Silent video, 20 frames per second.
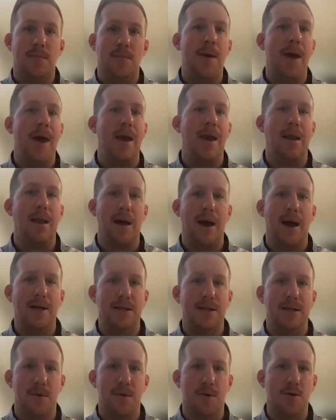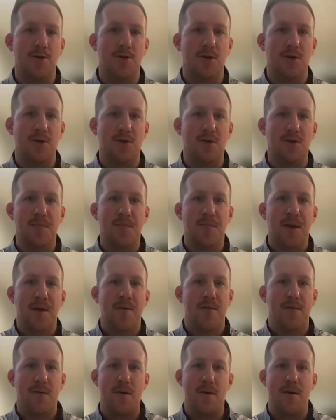penalize the merchants
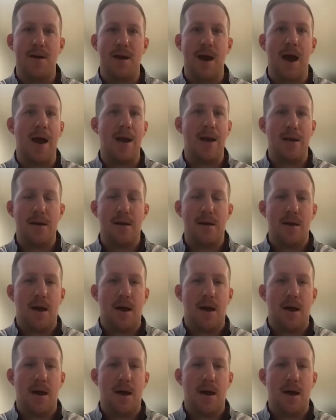for not